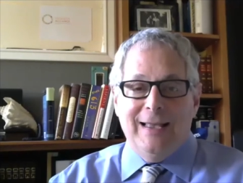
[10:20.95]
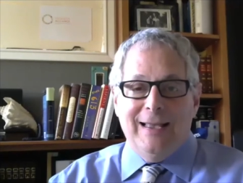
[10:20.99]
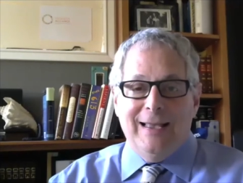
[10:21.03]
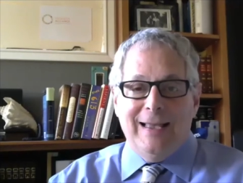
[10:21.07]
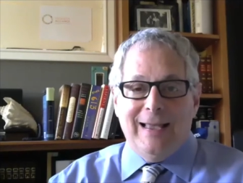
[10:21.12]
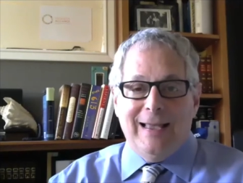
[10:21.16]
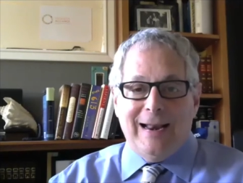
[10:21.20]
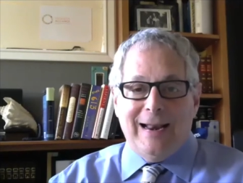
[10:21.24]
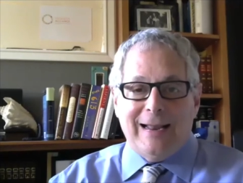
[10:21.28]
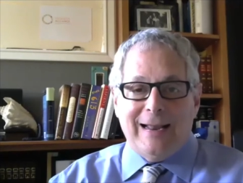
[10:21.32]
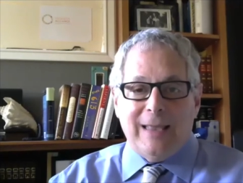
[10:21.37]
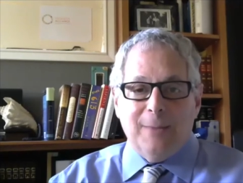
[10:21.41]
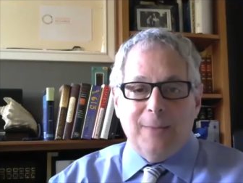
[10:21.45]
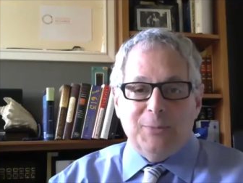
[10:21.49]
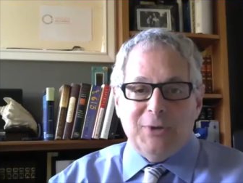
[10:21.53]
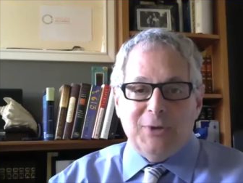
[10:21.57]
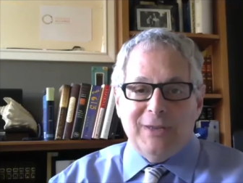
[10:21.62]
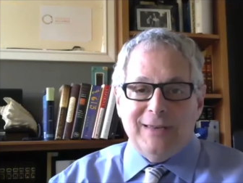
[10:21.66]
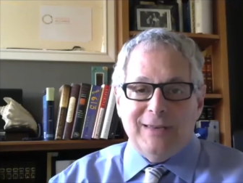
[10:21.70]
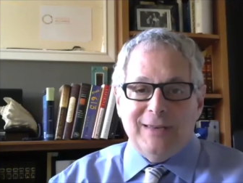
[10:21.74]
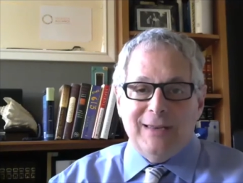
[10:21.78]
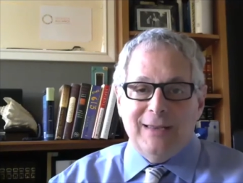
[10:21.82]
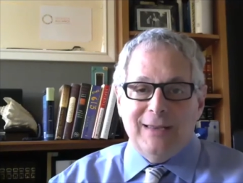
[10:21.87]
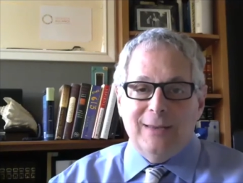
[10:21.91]
And I kept
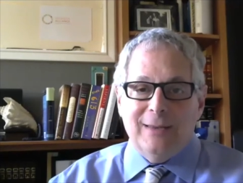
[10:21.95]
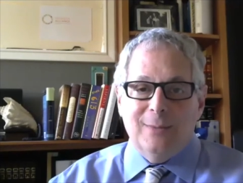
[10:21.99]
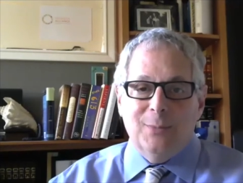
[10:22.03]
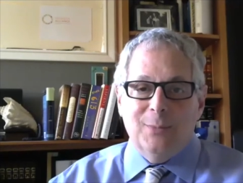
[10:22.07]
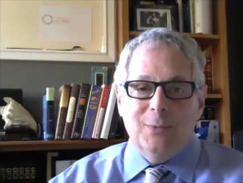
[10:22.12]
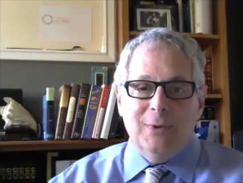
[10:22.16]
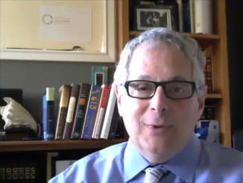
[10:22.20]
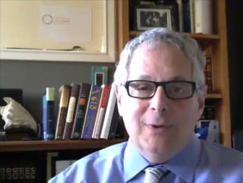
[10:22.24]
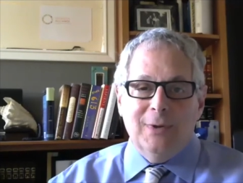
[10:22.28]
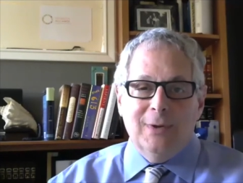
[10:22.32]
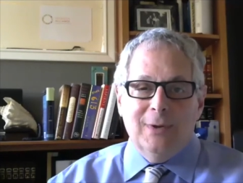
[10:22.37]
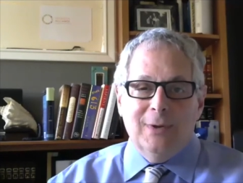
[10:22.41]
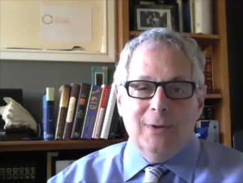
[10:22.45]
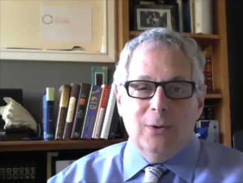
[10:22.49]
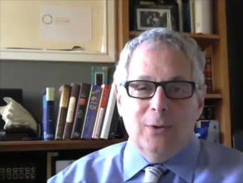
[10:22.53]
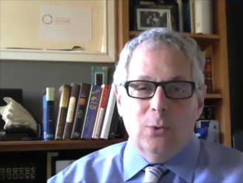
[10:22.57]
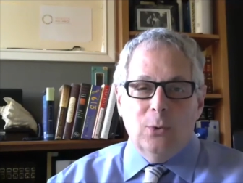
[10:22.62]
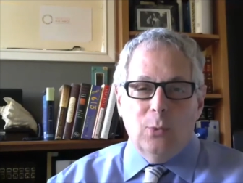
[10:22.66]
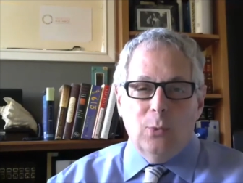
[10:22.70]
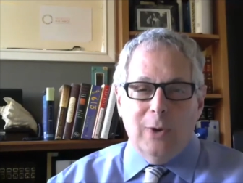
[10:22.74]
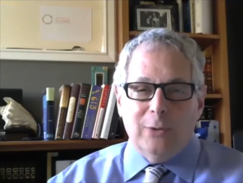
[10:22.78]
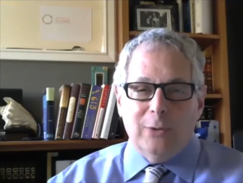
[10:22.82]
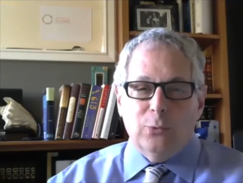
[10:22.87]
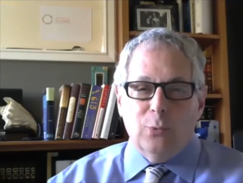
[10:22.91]
saying to him,
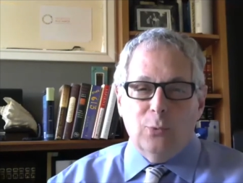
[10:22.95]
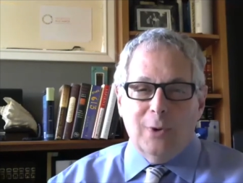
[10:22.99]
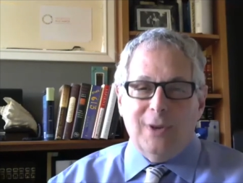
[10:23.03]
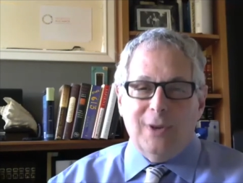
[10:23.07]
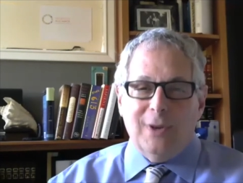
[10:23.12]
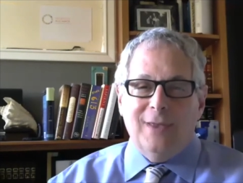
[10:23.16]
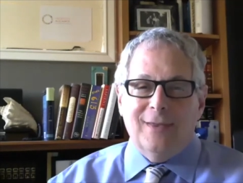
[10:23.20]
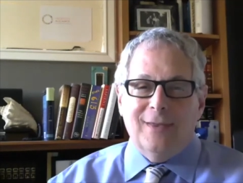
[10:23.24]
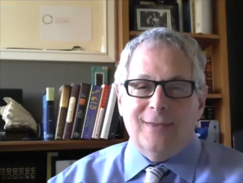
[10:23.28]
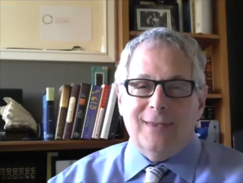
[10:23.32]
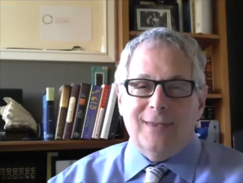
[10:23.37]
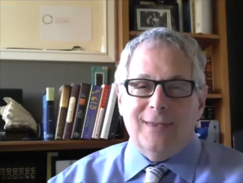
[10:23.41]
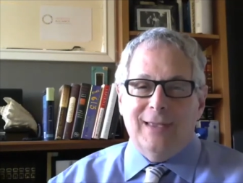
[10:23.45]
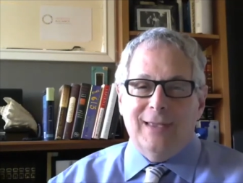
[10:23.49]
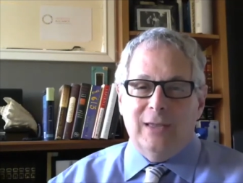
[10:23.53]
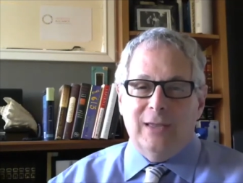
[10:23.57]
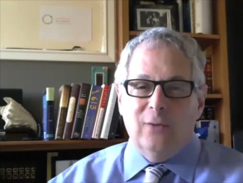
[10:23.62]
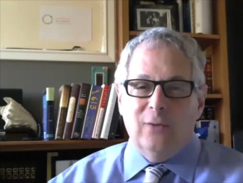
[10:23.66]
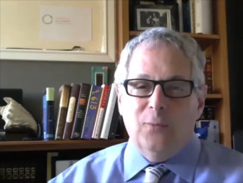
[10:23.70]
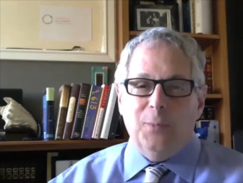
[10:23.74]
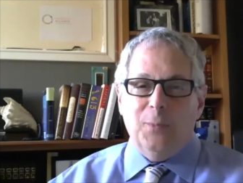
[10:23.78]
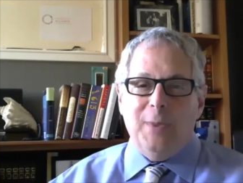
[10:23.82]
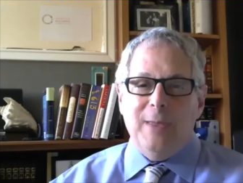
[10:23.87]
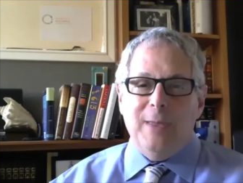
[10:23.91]
Welton, what do you think?
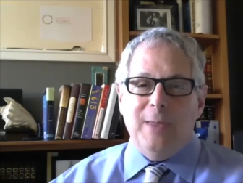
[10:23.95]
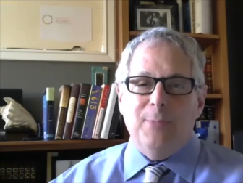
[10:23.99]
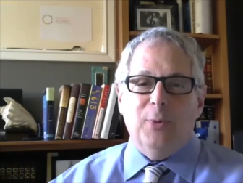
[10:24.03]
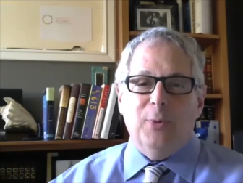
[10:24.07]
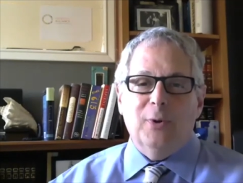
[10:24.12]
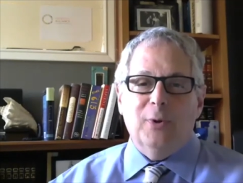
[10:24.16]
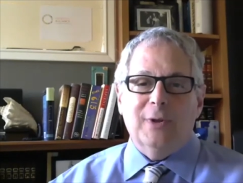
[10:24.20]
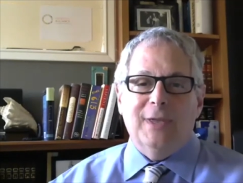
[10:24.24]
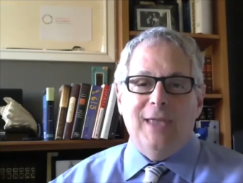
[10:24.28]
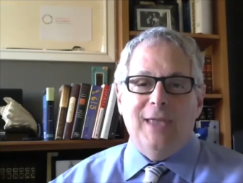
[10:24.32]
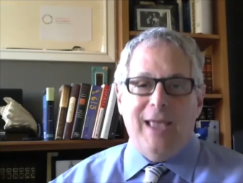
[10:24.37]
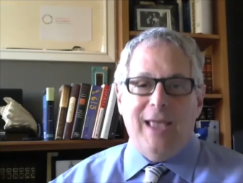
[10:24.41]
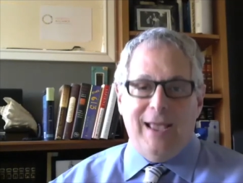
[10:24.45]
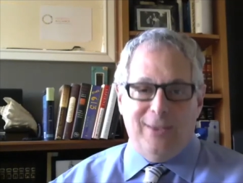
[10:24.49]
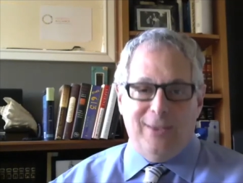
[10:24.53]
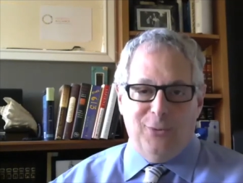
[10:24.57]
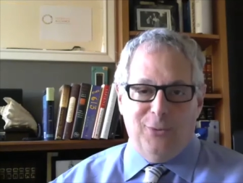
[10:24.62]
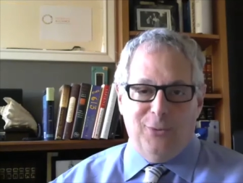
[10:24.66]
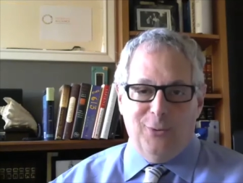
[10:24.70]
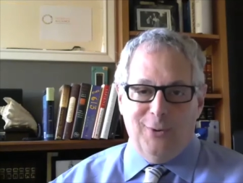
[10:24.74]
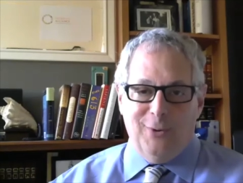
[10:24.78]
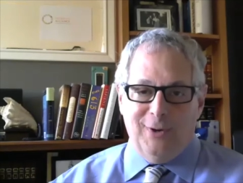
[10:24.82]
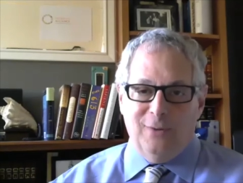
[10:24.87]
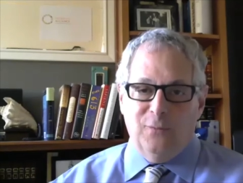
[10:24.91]
If people
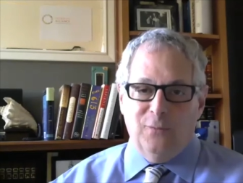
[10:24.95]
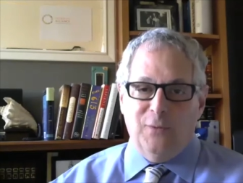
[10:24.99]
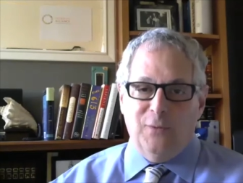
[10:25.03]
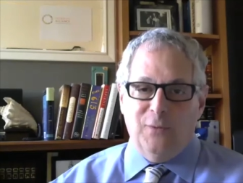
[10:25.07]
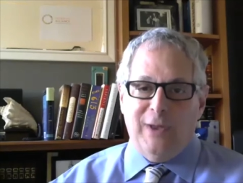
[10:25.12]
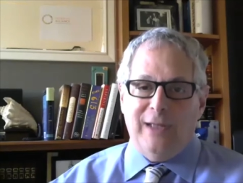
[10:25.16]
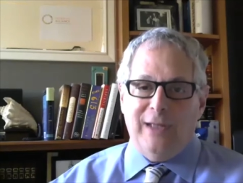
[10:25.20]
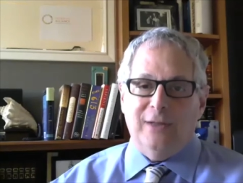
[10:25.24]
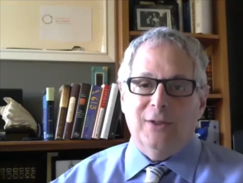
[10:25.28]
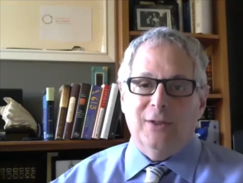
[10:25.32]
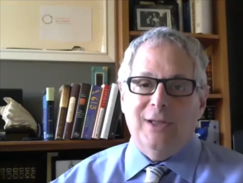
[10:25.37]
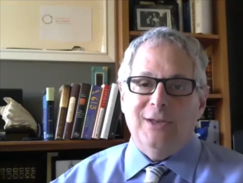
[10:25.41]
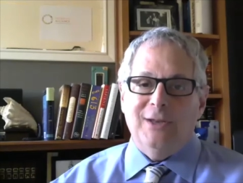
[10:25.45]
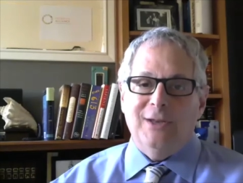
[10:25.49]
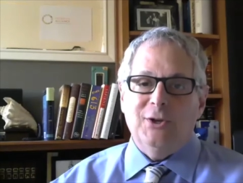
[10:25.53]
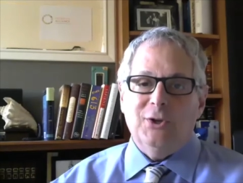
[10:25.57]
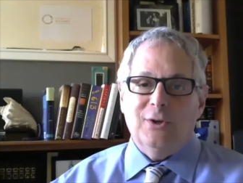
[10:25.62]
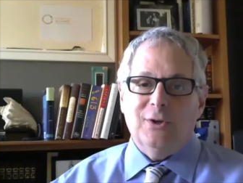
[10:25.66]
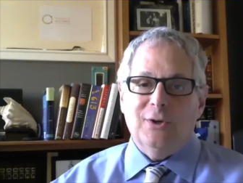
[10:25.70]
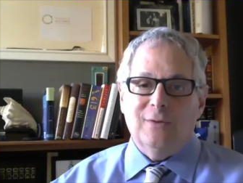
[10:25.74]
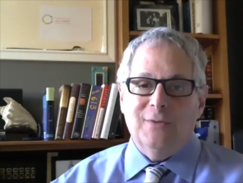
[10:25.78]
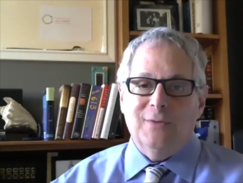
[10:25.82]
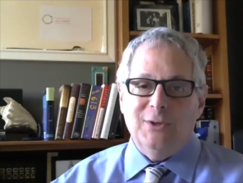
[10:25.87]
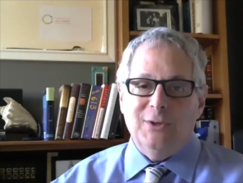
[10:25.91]
gather in violation
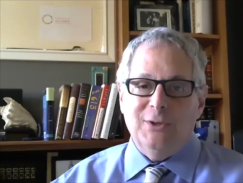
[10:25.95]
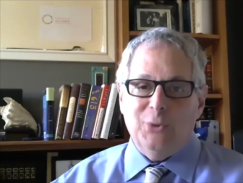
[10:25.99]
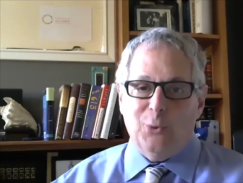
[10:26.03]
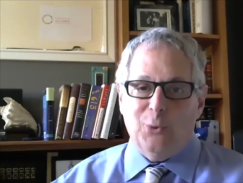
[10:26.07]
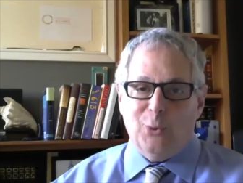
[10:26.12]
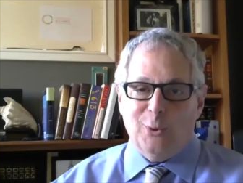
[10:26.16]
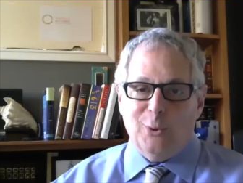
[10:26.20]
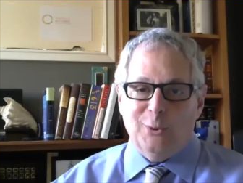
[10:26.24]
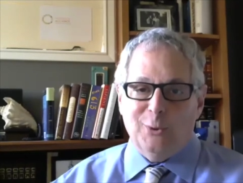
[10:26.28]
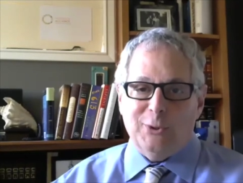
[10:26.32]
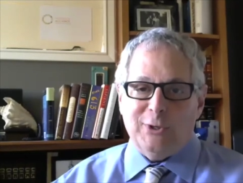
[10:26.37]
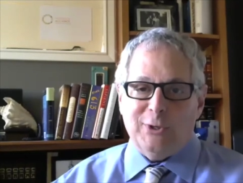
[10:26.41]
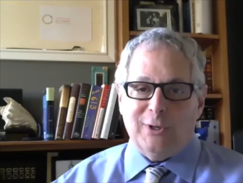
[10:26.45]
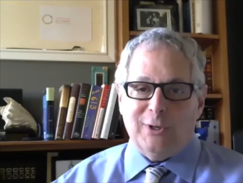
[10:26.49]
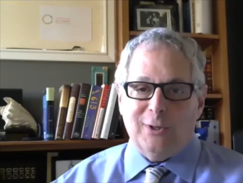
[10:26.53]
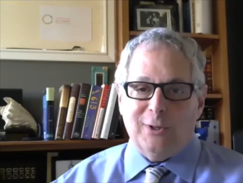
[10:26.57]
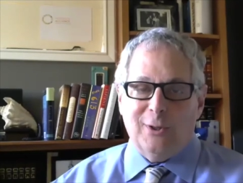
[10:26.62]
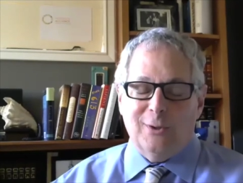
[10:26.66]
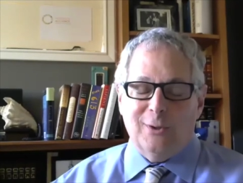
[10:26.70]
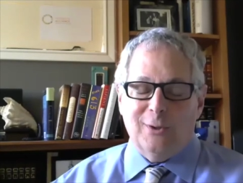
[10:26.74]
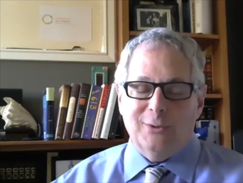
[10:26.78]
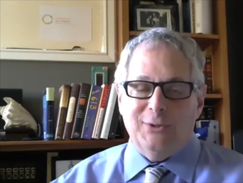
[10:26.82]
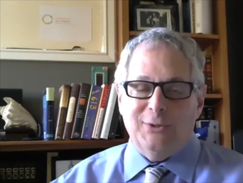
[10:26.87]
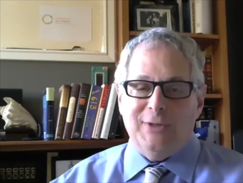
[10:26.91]
of these orders to
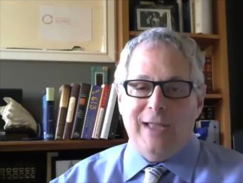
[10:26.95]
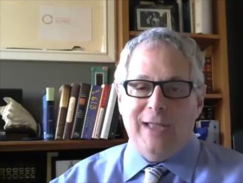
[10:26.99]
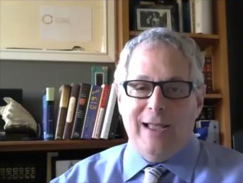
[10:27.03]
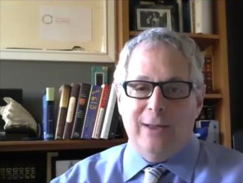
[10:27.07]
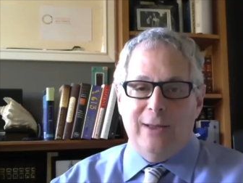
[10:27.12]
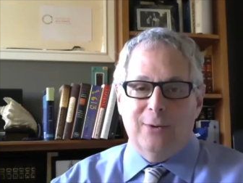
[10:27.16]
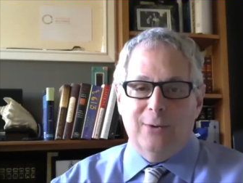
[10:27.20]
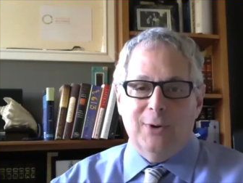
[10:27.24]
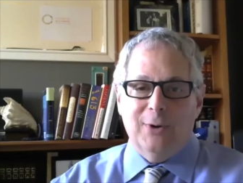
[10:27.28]
close down,